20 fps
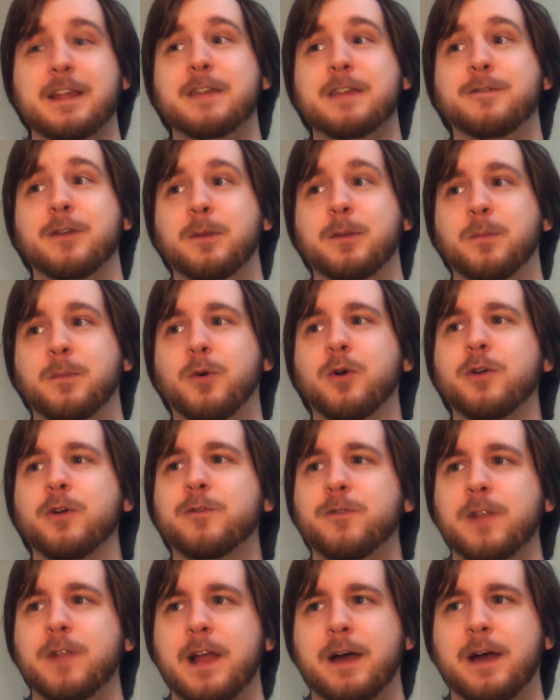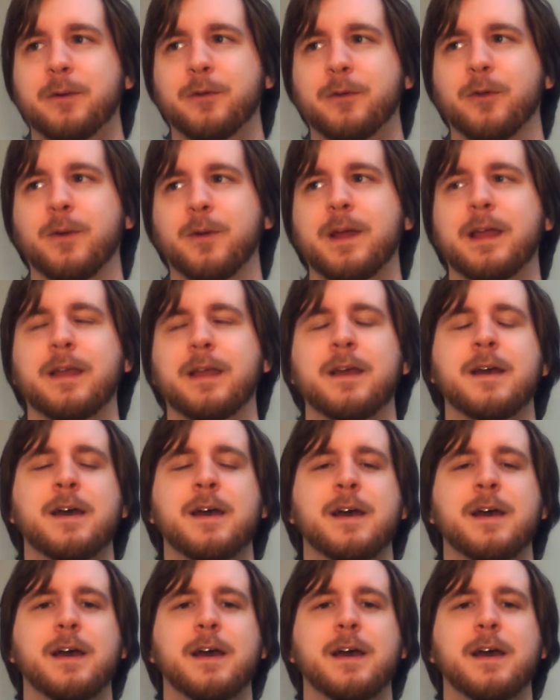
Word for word: even more floundering.